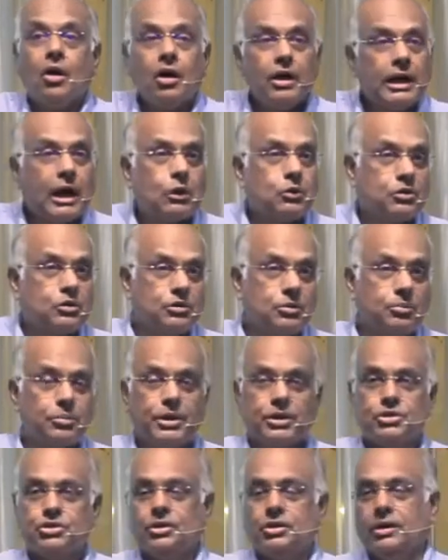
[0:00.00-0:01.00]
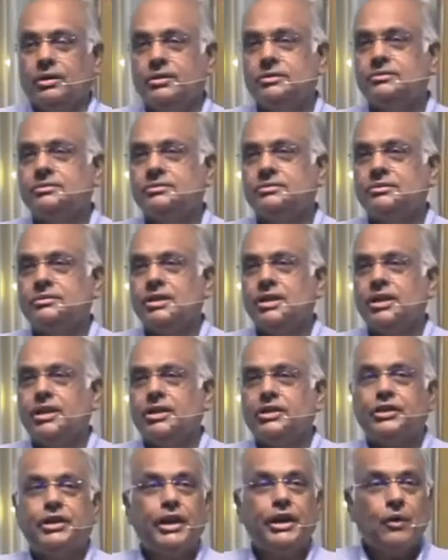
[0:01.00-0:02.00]
out of the picture.
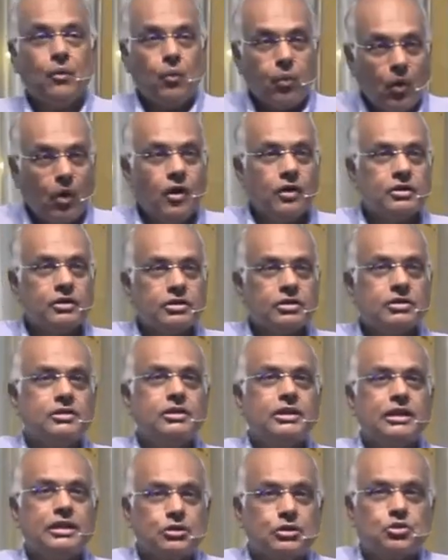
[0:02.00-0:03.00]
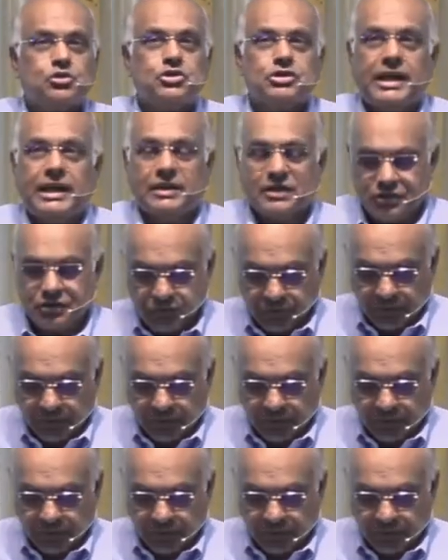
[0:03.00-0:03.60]
They want to satisfy